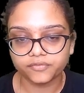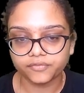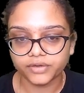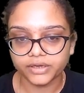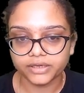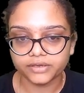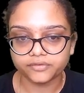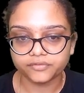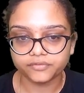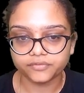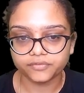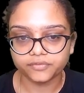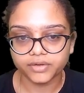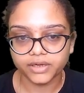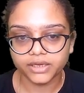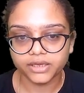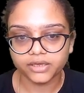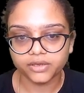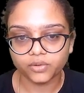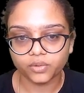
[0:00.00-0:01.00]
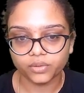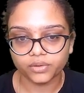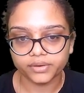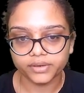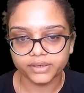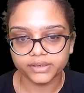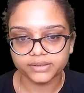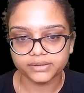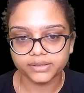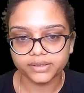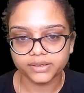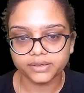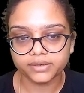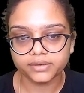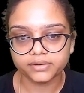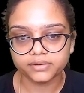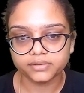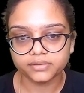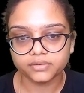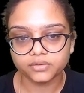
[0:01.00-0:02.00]
5y already
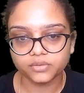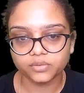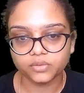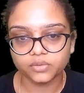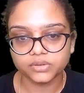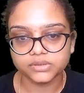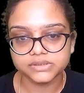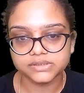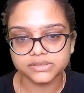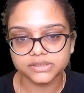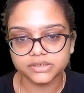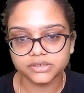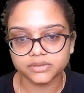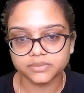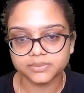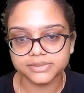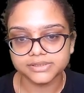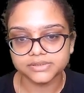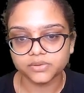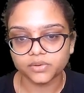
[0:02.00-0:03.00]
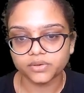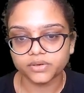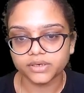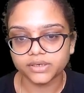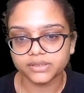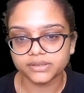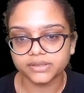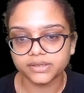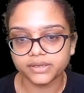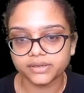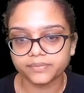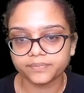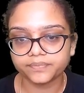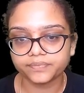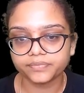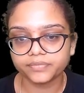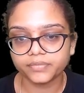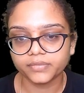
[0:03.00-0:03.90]
there. Constant term is already there.